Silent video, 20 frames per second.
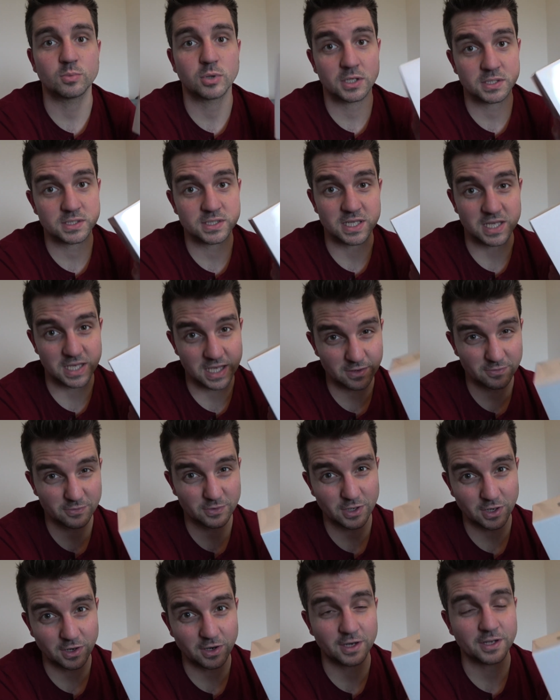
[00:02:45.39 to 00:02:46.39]
plus the gift
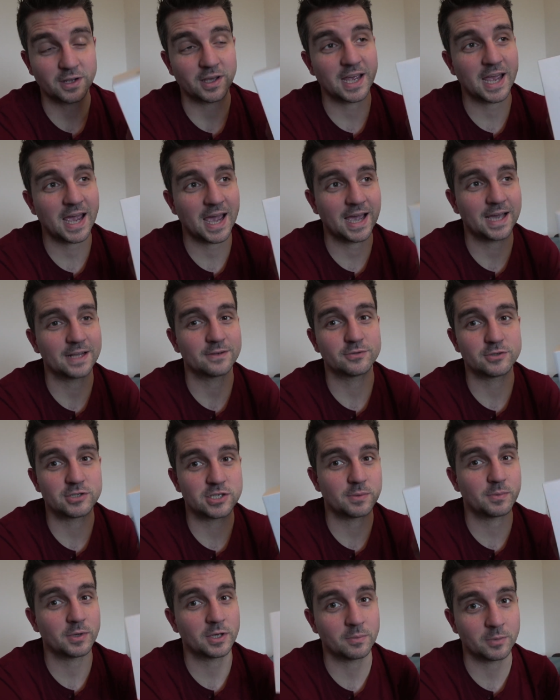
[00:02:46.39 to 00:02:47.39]
card I had for
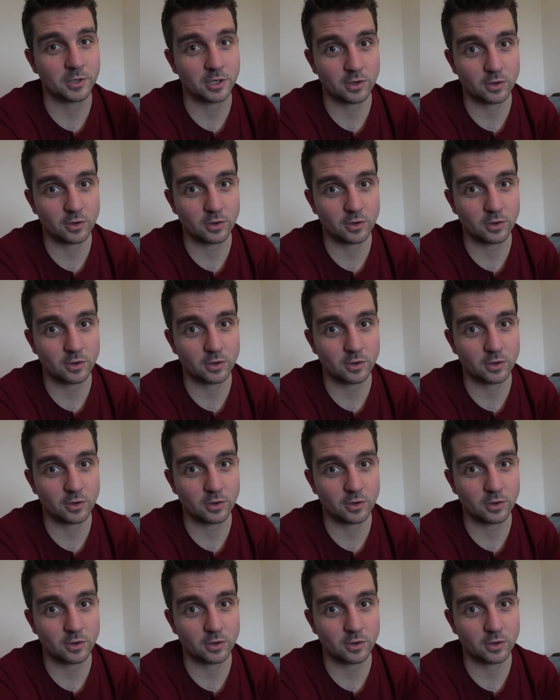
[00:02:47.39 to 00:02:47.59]
chipping in my